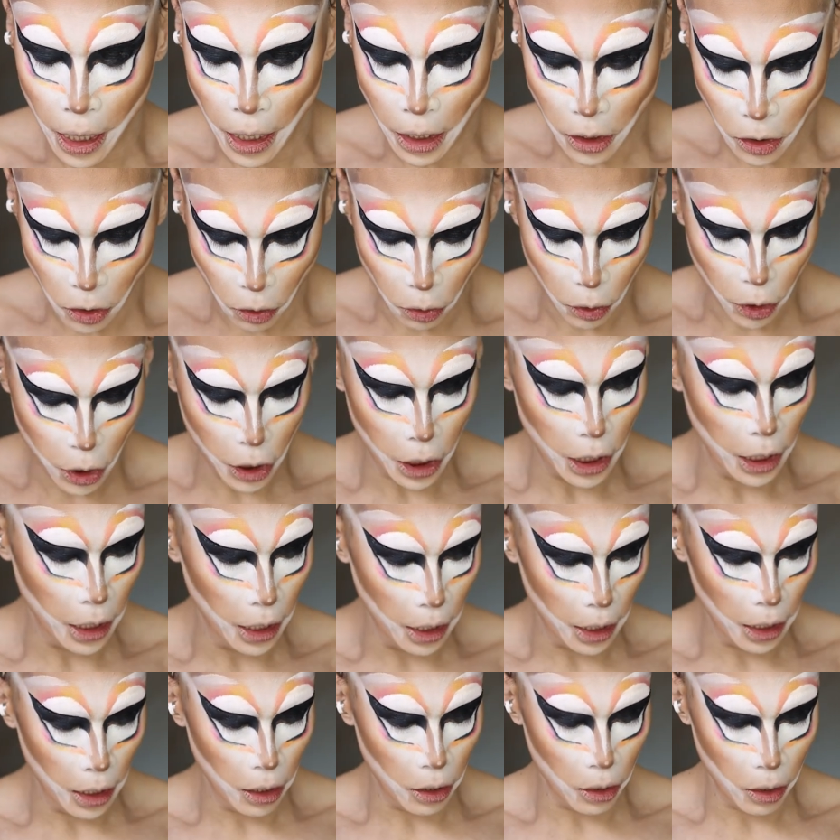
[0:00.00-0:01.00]
Okay, so
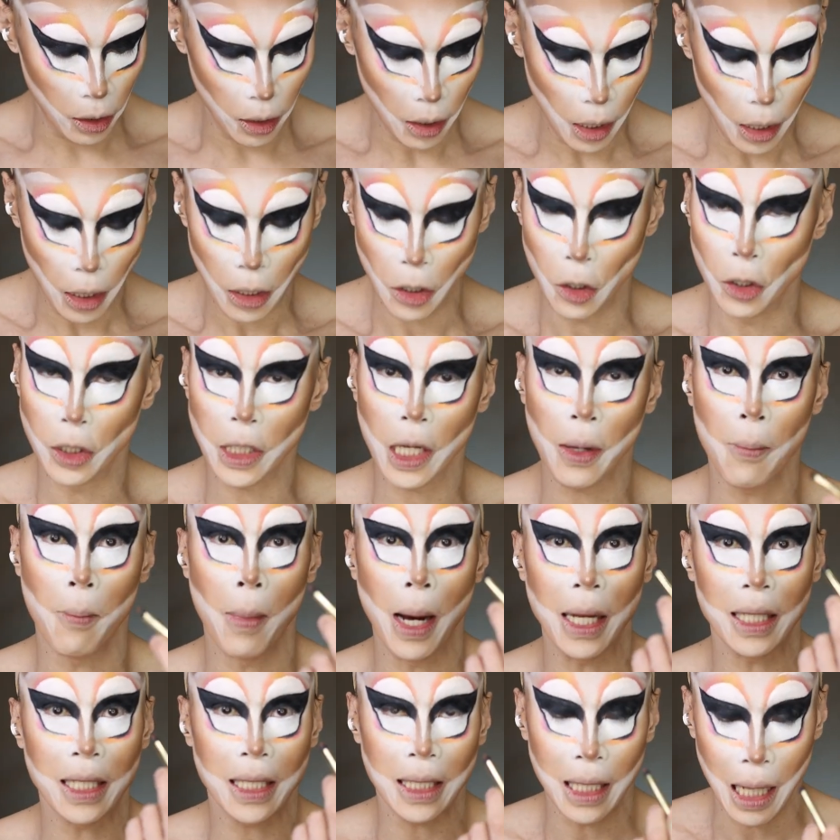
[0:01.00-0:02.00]
she, using
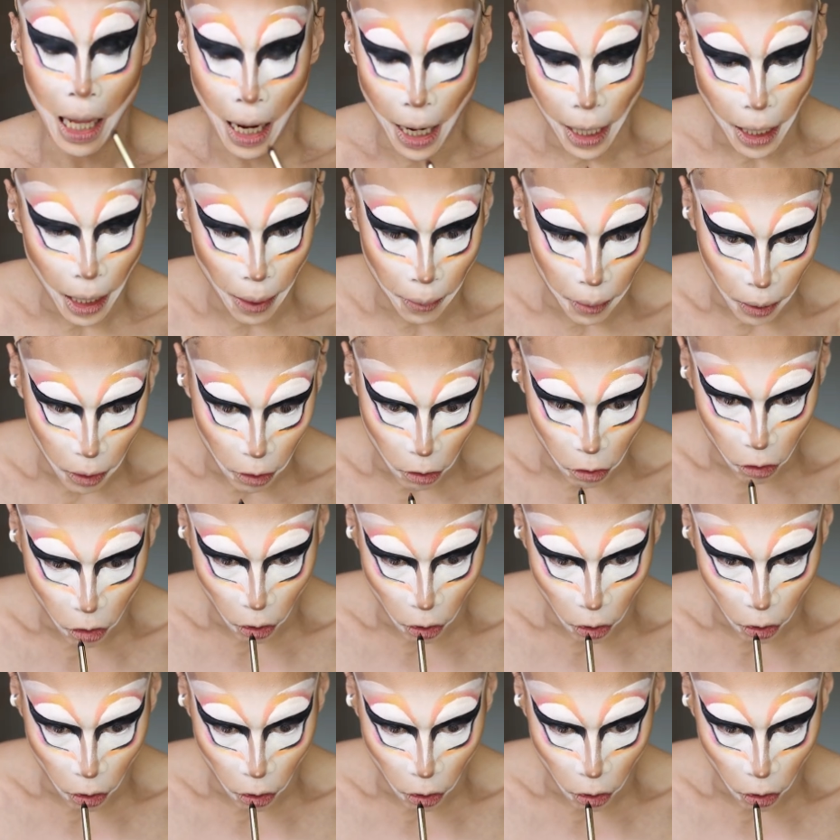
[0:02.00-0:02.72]
Mud Slide, I'm going to